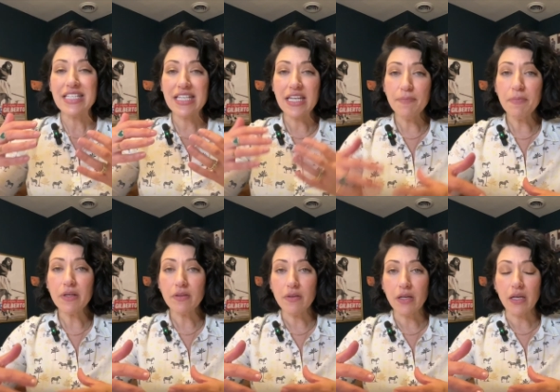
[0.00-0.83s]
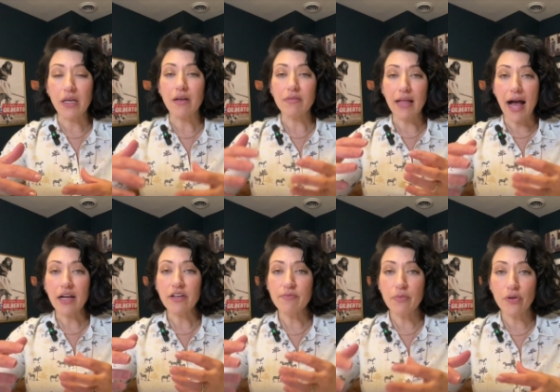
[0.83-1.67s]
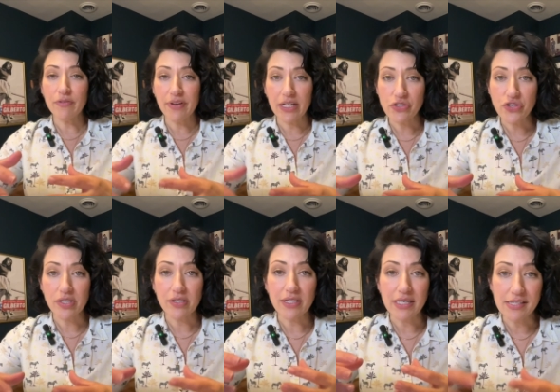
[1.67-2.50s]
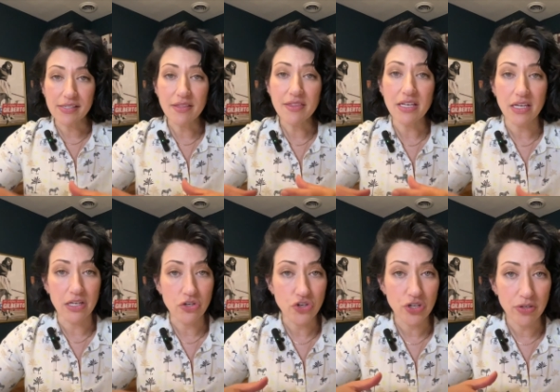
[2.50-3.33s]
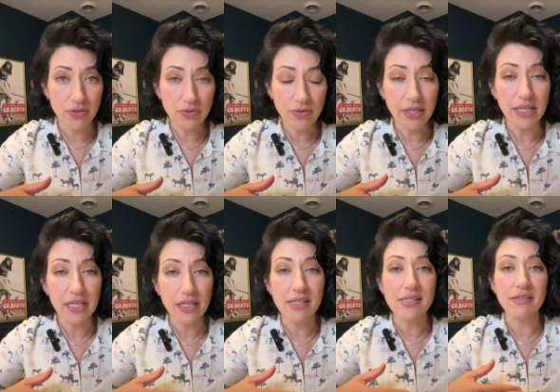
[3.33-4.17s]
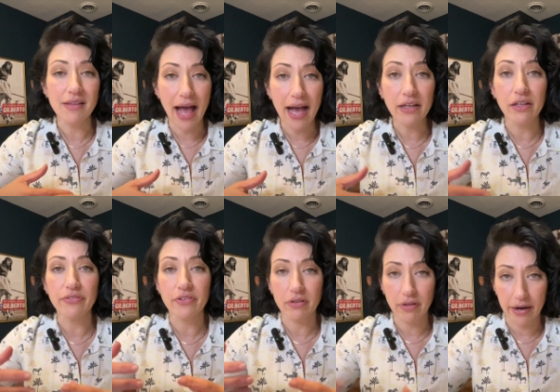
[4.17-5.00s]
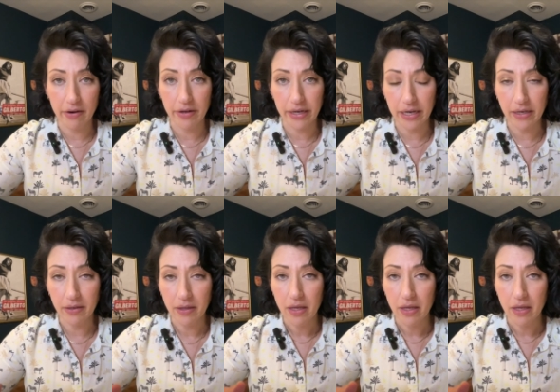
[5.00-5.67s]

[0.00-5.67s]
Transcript: Typically, lack of motivation isn't the issue, it is lack of clarity.